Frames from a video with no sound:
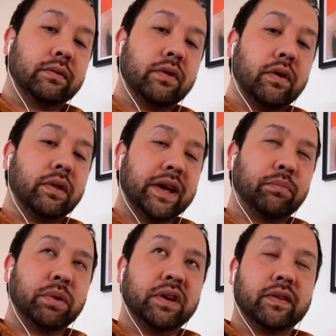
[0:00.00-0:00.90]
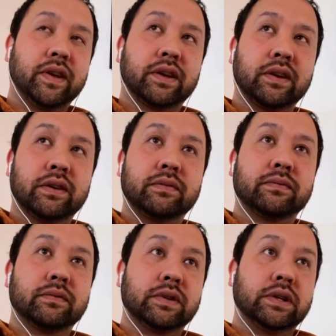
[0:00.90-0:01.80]
Not like beer like a
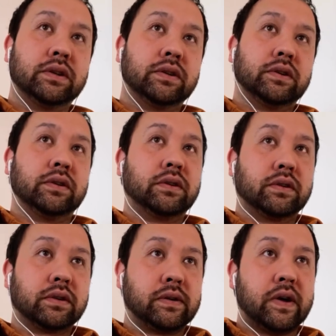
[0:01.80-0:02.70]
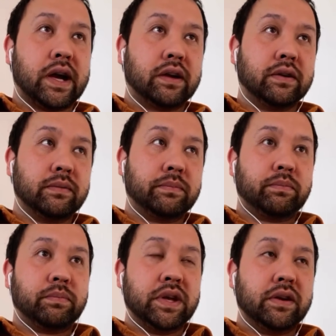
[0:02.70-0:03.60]
cracker
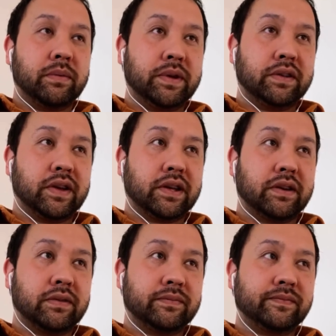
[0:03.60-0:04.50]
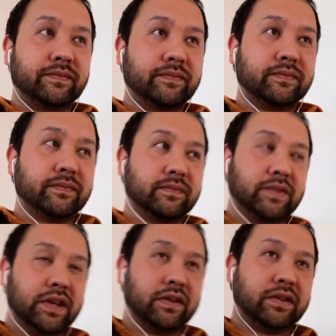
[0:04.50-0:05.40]
beer. I mean like
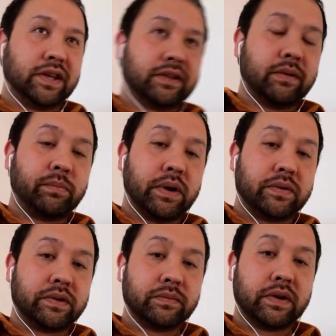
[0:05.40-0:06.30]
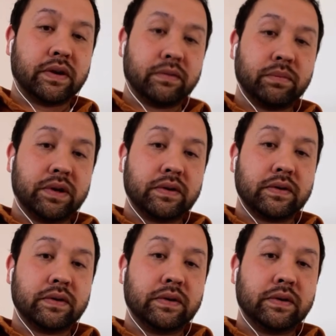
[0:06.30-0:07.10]
like the Belgian kind of beer.